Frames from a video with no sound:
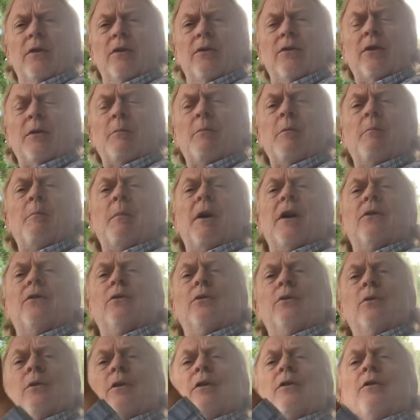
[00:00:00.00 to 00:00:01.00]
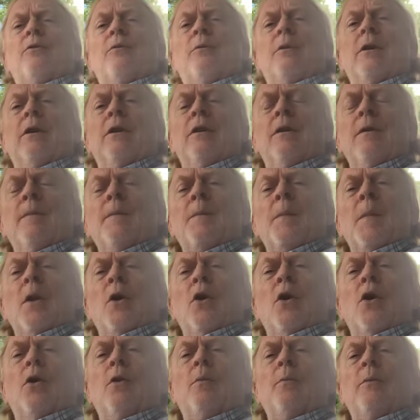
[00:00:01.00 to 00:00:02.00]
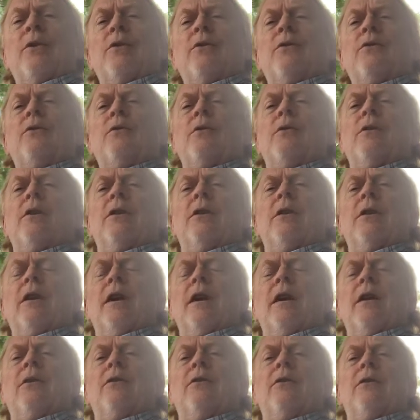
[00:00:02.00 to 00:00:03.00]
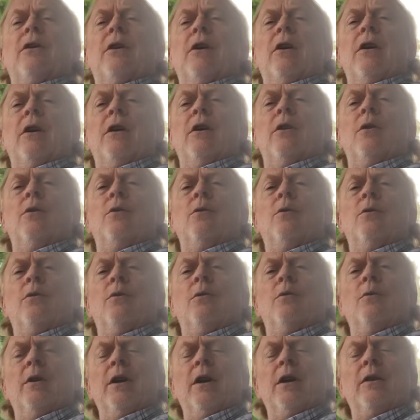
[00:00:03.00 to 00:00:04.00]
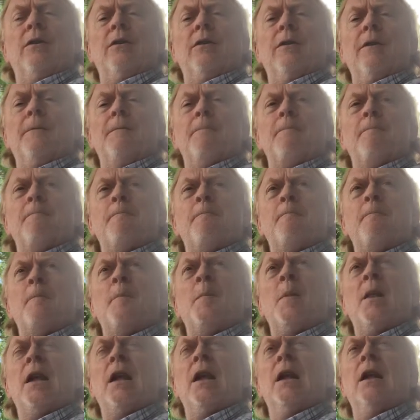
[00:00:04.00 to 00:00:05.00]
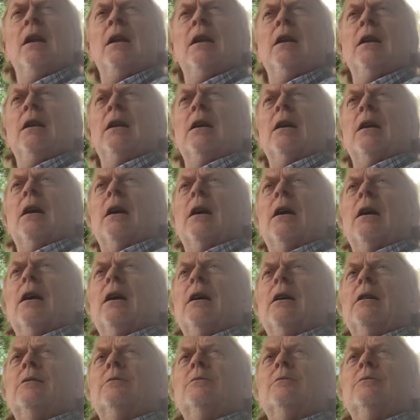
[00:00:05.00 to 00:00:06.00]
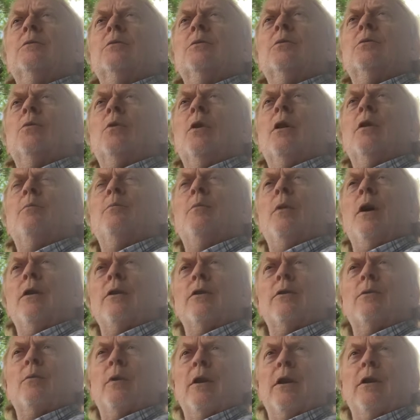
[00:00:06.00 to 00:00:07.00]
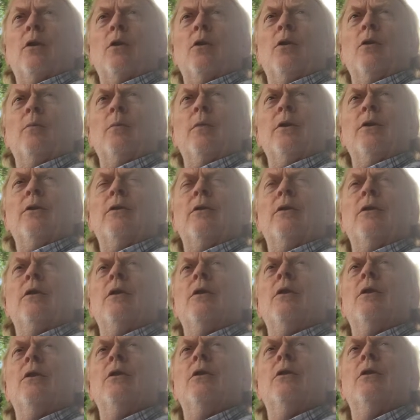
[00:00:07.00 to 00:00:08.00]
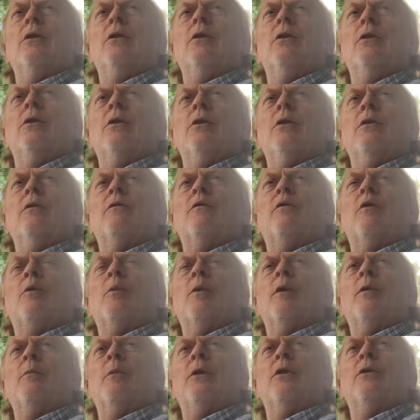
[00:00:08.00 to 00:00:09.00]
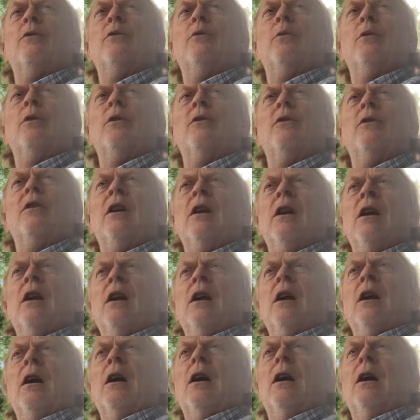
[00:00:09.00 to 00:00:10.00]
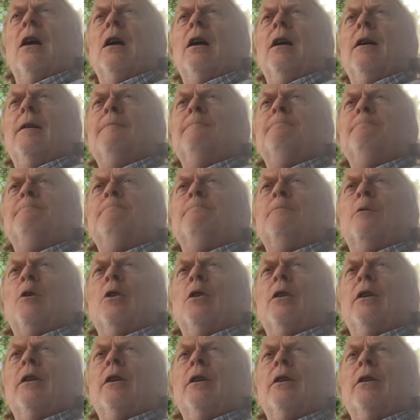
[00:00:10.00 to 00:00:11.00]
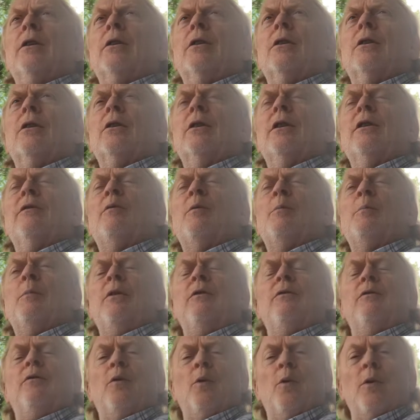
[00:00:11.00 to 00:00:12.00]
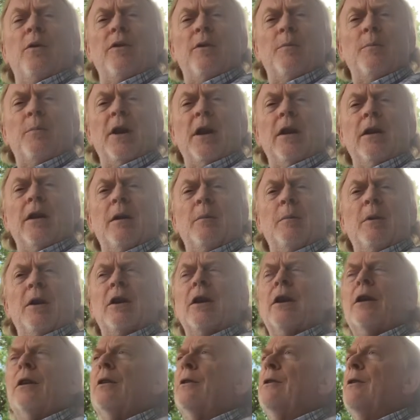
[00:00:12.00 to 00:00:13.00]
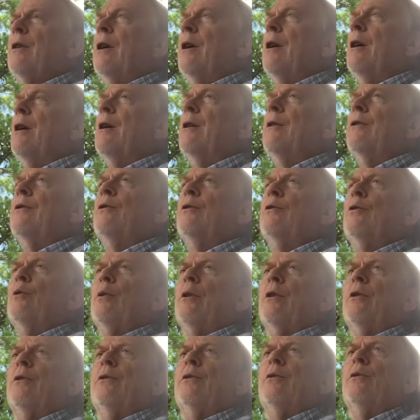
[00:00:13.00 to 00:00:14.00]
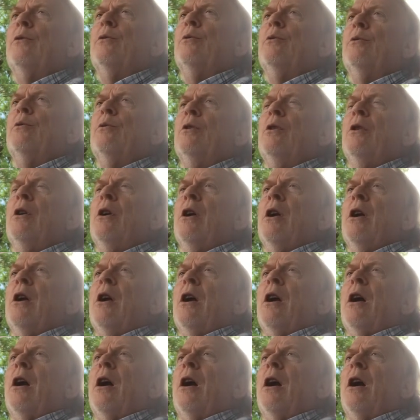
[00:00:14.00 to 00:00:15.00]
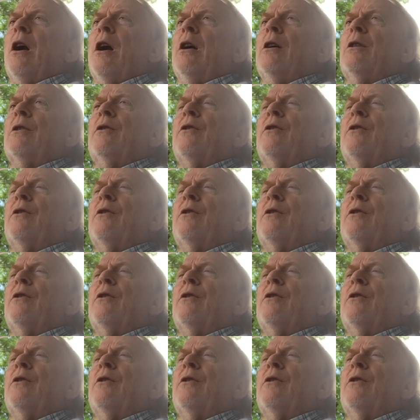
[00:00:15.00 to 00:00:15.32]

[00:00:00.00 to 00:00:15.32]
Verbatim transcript: Some of my students went homeless during the last uh, weeks. Uh, one mother went homeless for one of my students. Um, earlier, even before the pandemic hit, a student two uh,